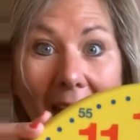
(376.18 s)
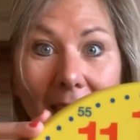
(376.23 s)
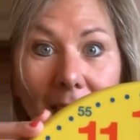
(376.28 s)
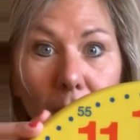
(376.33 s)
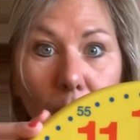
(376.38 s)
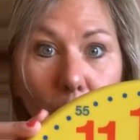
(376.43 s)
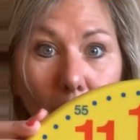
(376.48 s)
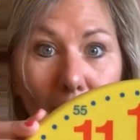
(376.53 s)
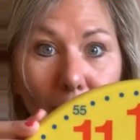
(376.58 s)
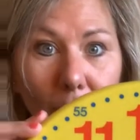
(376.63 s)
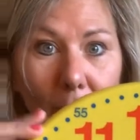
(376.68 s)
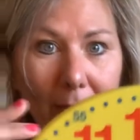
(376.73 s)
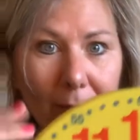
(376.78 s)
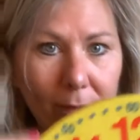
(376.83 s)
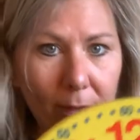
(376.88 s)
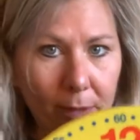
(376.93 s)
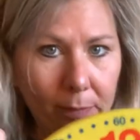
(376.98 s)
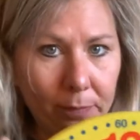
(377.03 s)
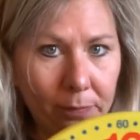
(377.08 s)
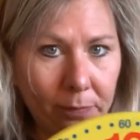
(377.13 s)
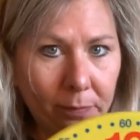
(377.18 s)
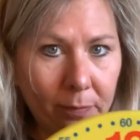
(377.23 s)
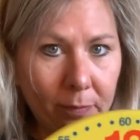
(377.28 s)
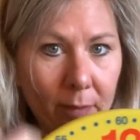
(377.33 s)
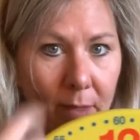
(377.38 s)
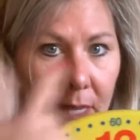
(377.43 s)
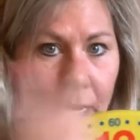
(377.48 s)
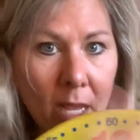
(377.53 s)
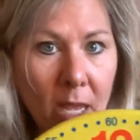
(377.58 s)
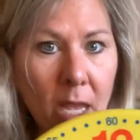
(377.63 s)
12, 12.
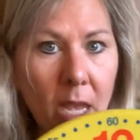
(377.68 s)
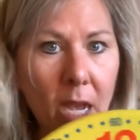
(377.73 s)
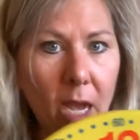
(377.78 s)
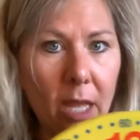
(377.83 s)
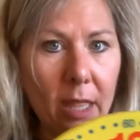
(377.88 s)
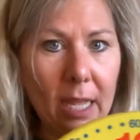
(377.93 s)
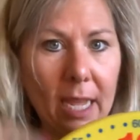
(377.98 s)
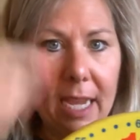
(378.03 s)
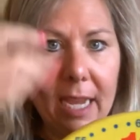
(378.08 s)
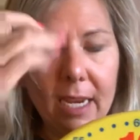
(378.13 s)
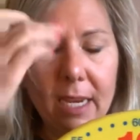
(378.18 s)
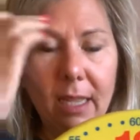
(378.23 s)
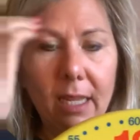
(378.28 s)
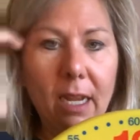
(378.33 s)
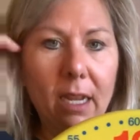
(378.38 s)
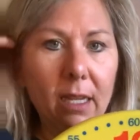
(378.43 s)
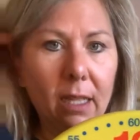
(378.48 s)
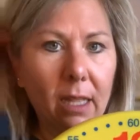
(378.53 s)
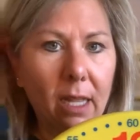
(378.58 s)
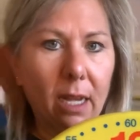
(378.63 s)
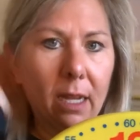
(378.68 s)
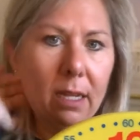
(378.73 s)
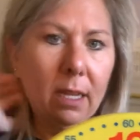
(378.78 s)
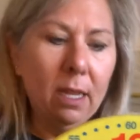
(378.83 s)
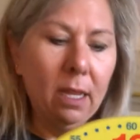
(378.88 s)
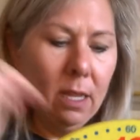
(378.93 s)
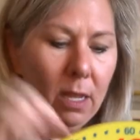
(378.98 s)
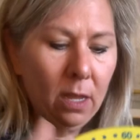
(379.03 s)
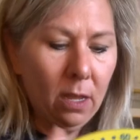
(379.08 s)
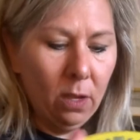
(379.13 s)
On the analog clock.
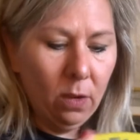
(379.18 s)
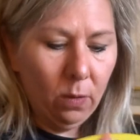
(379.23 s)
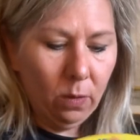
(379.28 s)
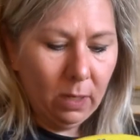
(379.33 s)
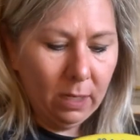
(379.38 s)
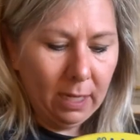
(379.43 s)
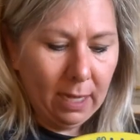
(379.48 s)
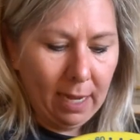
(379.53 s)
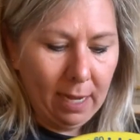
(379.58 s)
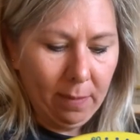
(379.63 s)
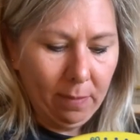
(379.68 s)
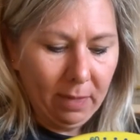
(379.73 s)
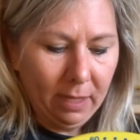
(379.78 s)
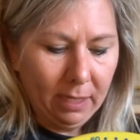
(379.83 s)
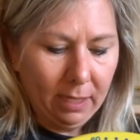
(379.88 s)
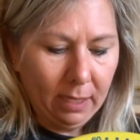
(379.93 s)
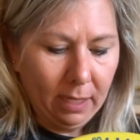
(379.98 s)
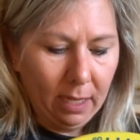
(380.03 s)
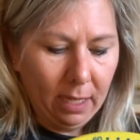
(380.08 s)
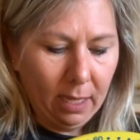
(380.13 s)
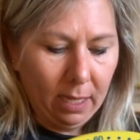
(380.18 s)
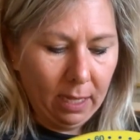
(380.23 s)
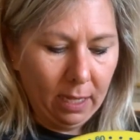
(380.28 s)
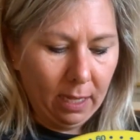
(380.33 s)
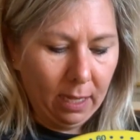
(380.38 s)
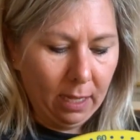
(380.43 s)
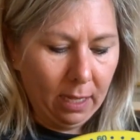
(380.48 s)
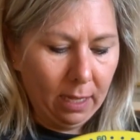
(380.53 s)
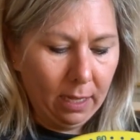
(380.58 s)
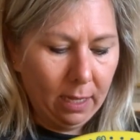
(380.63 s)
What time is
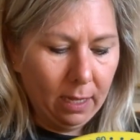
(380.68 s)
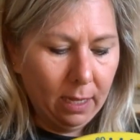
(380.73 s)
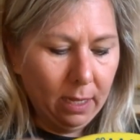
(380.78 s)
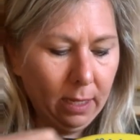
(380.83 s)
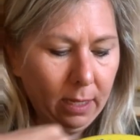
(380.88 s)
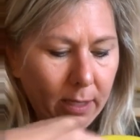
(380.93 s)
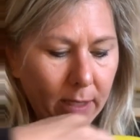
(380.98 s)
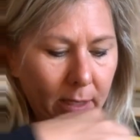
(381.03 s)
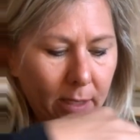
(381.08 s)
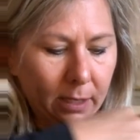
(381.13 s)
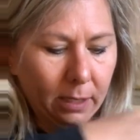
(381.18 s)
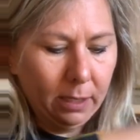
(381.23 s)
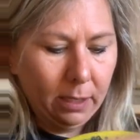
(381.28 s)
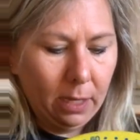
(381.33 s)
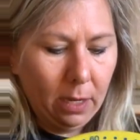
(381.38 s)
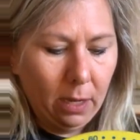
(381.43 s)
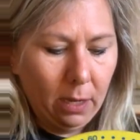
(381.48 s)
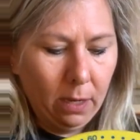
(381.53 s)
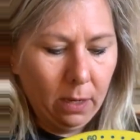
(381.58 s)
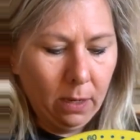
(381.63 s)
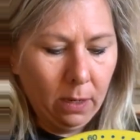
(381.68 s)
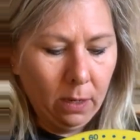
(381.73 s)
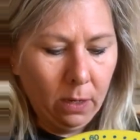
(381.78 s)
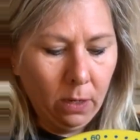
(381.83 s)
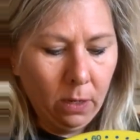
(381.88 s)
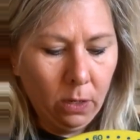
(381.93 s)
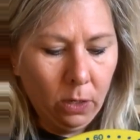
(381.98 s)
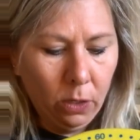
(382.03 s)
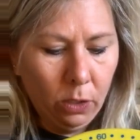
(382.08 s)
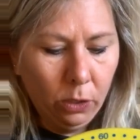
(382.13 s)
this?
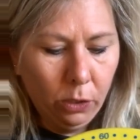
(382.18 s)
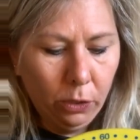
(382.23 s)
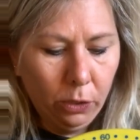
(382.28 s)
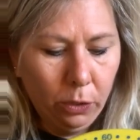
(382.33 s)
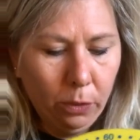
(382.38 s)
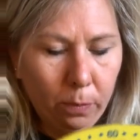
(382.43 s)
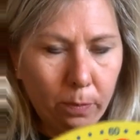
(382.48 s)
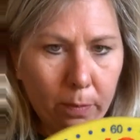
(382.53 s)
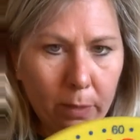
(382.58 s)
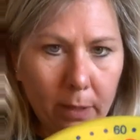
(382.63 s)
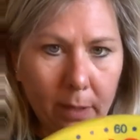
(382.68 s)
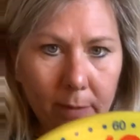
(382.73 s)
Shoop.